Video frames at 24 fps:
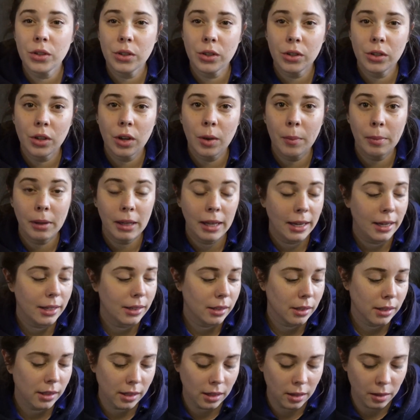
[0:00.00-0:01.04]
to plant
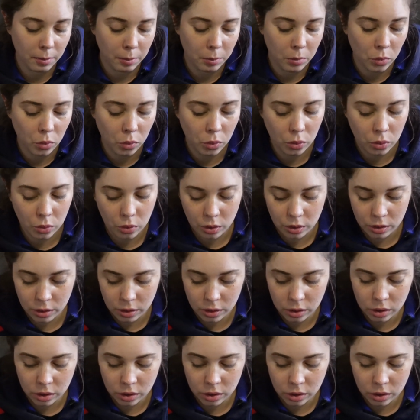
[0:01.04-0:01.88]
some more